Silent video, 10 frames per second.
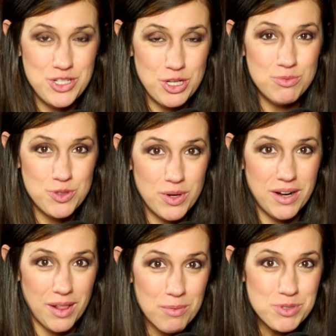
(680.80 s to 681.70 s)
gym doing
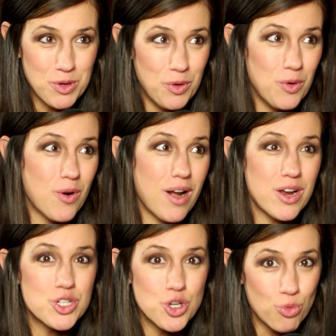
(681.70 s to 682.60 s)
an elliptical or an
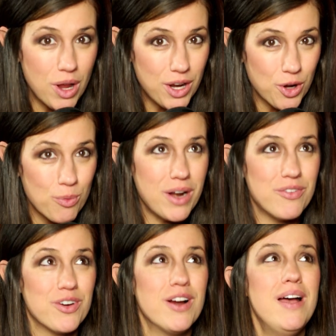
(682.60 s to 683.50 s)
extra run or
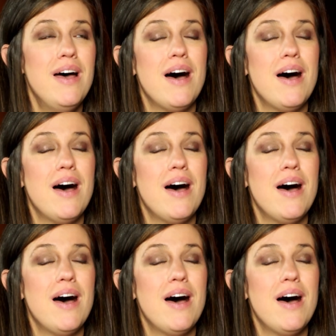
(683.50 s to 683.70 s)
whatever.